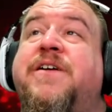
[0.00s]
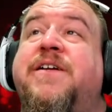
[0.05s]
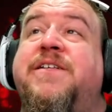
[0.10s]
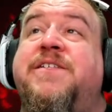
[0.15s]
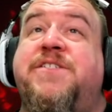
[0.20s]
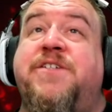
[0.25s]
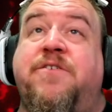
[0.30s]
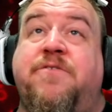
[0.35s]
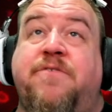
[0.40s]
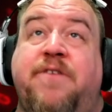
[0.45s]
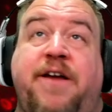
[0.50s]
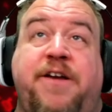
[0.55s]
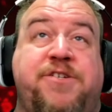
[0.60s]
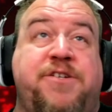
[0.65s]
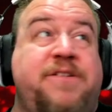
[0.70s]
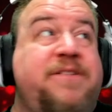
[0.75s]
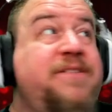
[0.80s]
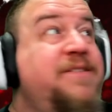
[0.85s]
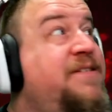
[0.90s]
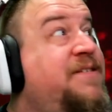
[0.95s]

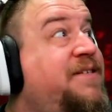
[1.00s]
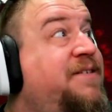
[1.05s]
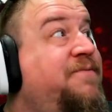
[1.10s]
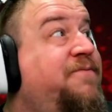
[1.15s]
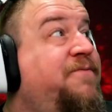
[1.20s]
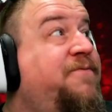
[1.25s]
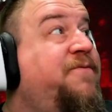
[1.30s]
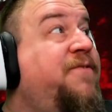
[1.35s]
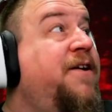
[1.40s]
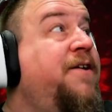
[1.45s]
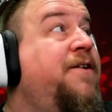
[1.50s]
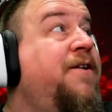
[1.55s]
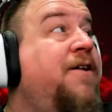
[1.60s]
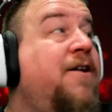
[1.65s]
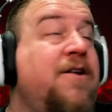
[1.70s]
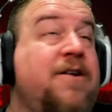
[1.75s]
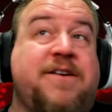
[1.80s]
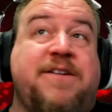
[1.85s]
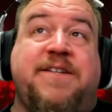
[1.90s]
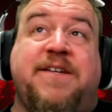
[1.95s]
considerations, fun
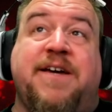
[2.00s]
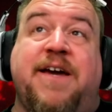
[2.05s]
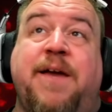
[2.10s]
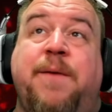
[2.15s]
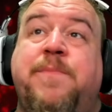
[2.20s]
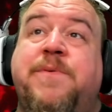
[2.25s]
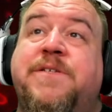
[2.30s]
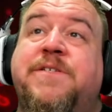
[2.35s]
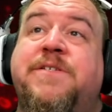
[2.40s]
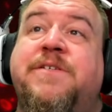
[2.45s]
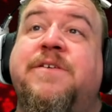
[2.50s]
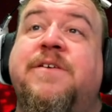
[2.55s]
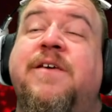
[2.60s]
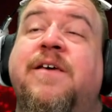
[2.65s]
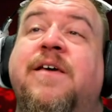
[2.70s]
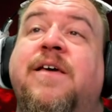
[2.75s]
archetypes.